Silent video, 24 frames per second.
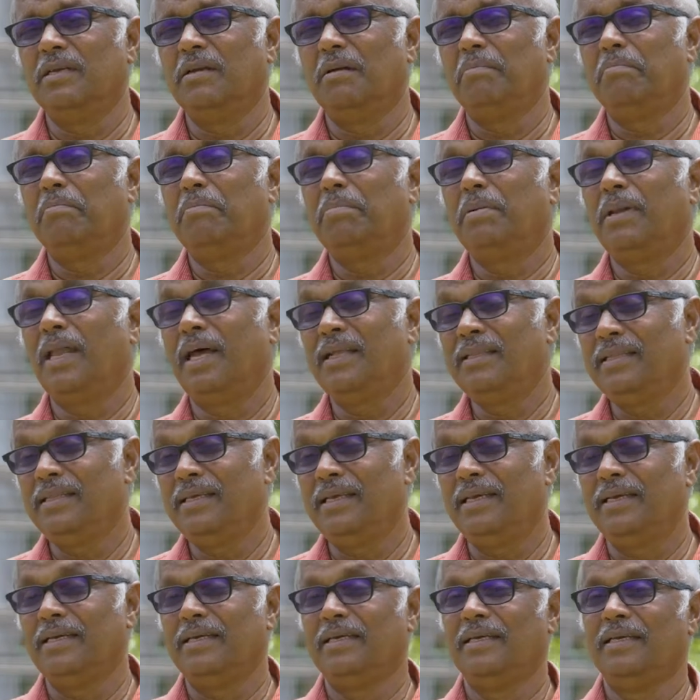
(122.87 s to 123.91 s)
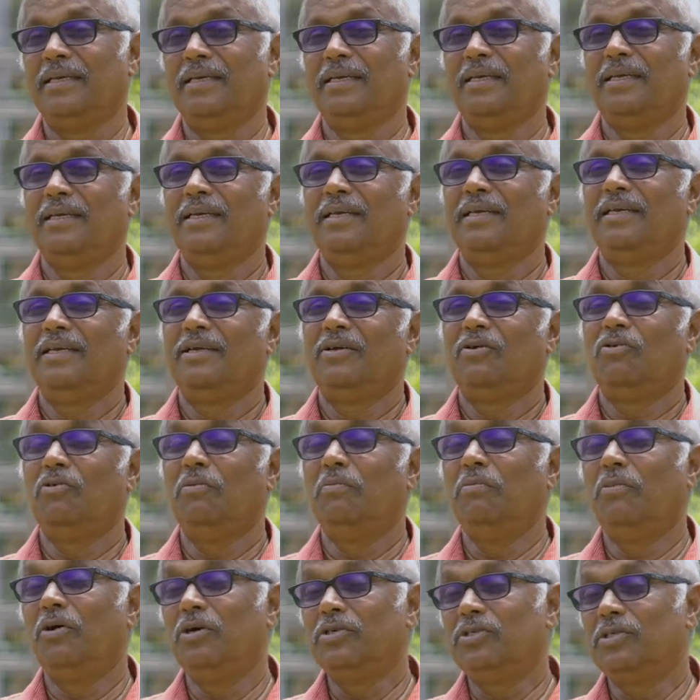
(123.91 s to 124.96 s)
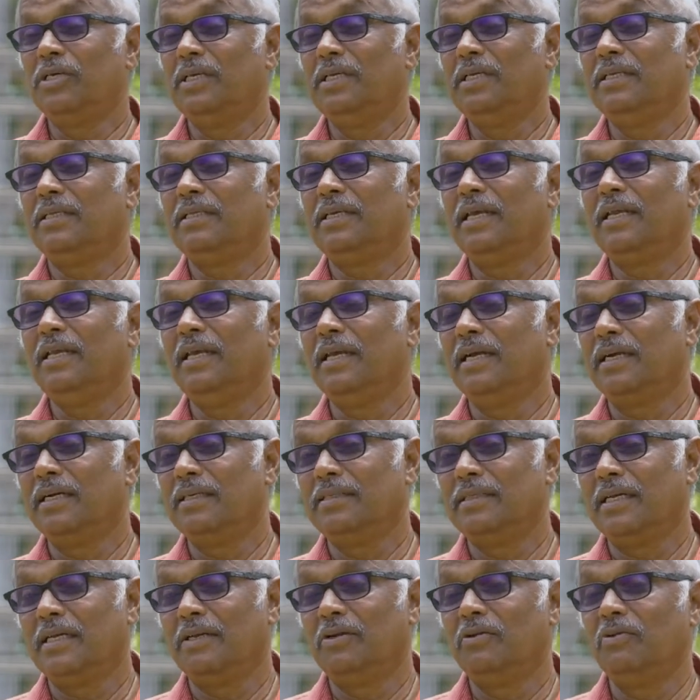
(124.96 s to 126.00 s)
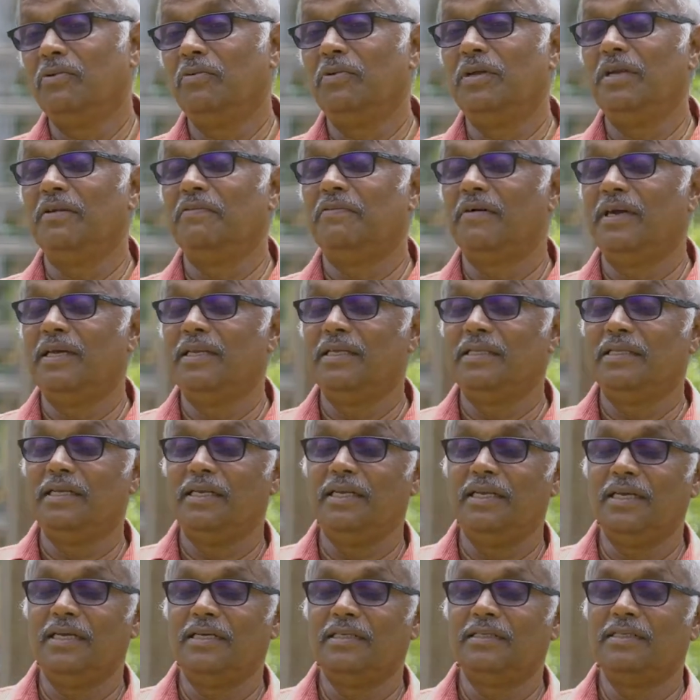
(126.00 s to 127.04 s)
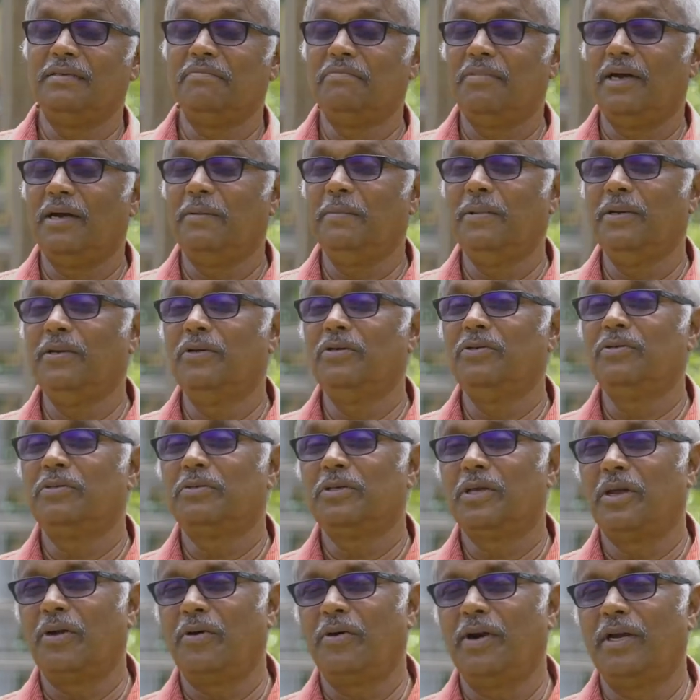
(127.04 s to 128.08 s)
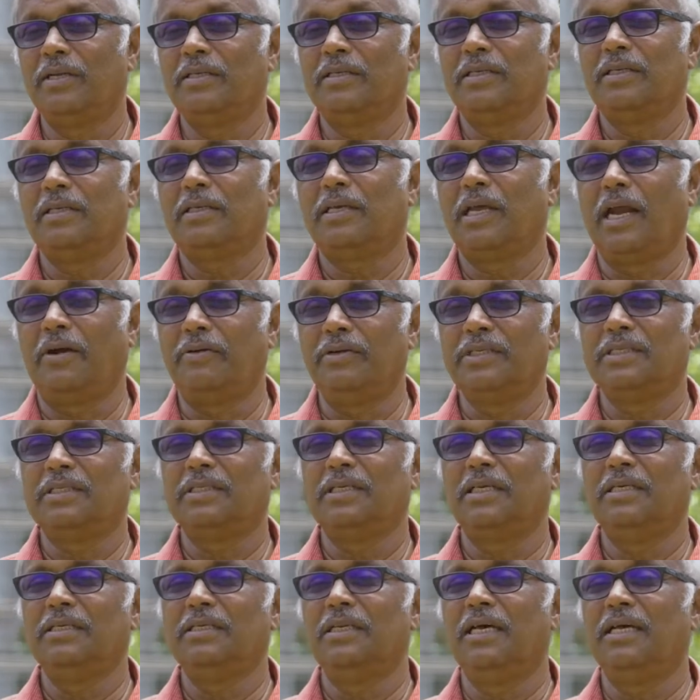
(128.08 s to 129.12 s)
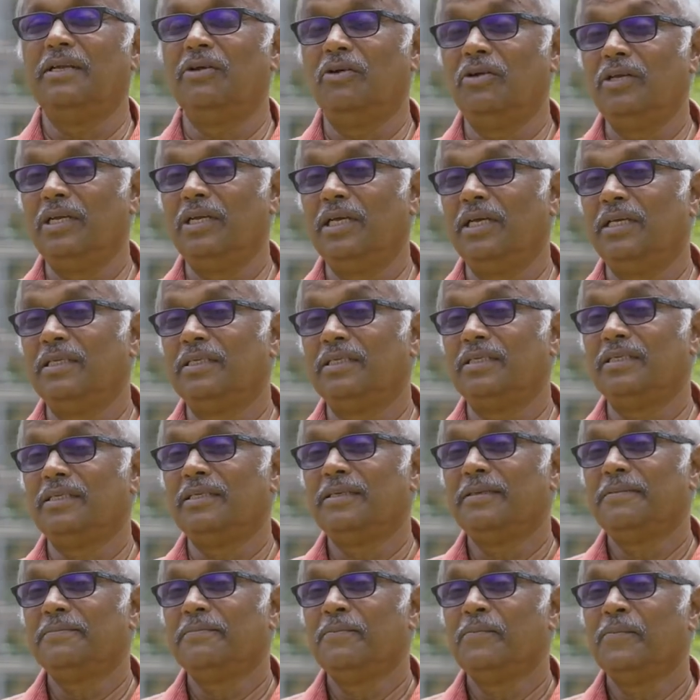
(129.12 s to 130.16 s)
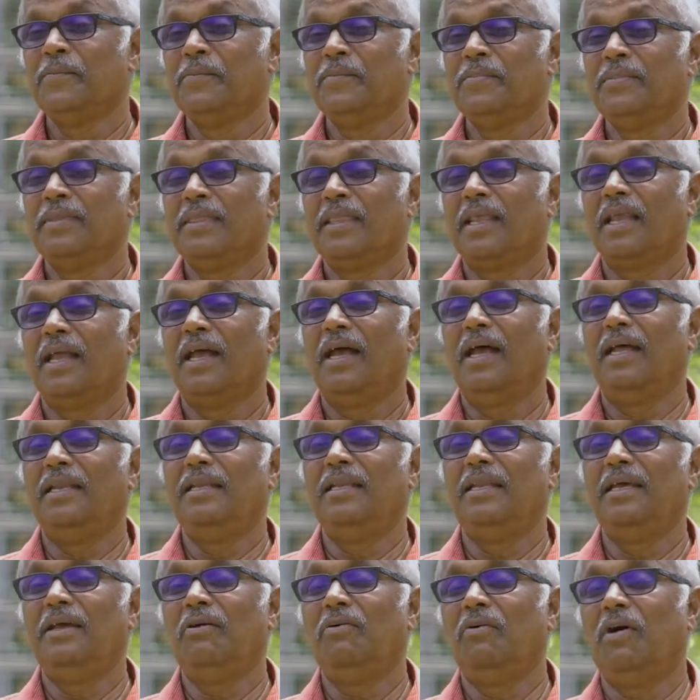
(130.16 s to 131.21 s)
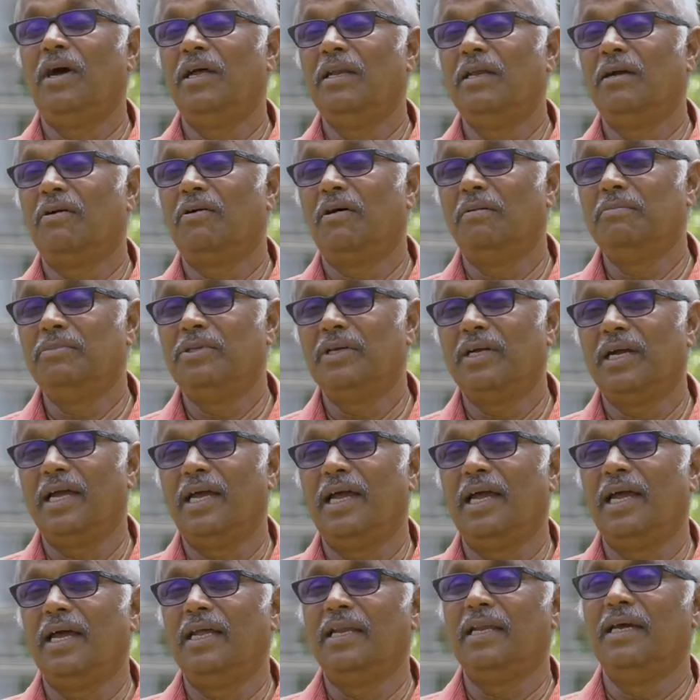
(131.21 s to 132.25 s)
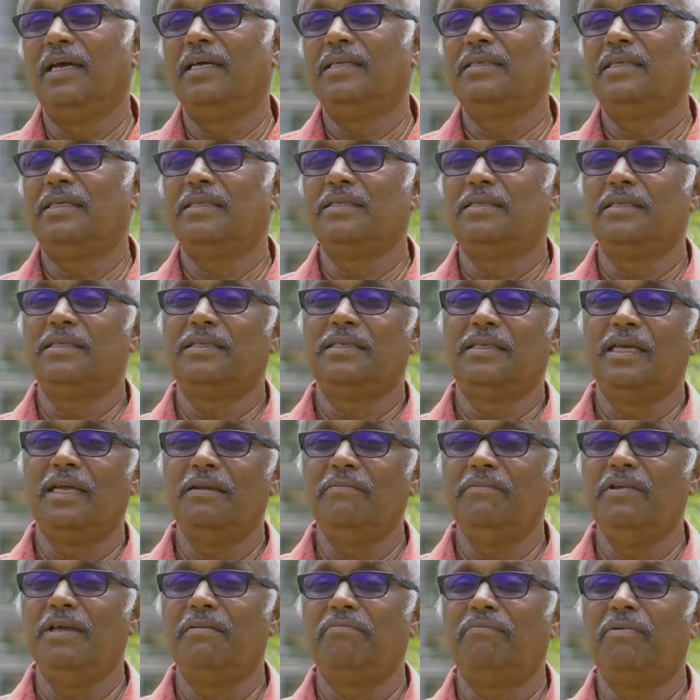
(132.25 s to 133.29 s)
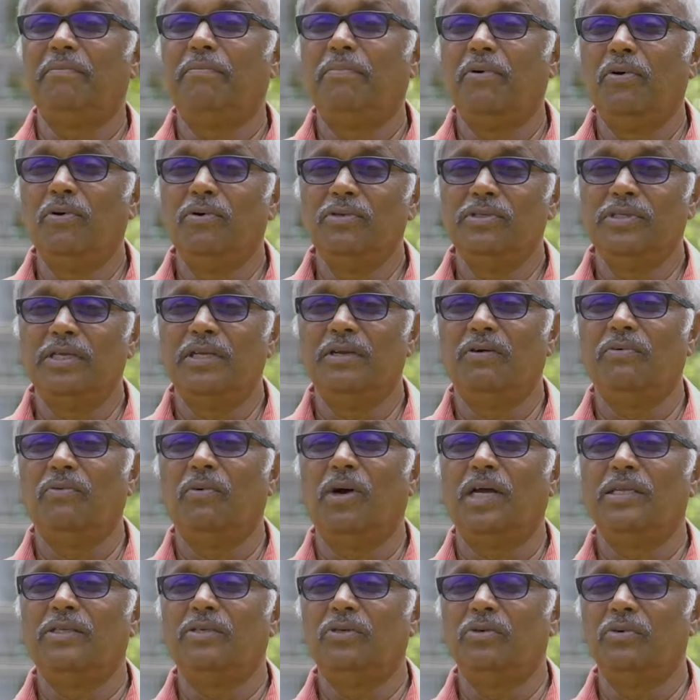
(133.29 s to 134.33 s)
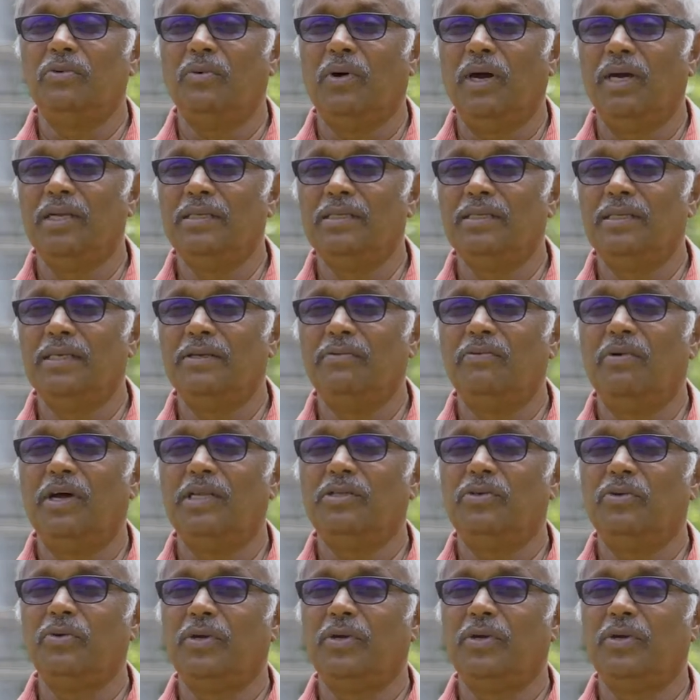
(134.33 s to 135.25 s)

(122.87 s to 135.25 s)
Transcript: are planting commercially 10 acres. I don't know where they find the 10 acres in Barbados, carrot, carrots and, and onions. And they want to come to Guyana. I said, just send me a proposal of what you want and what you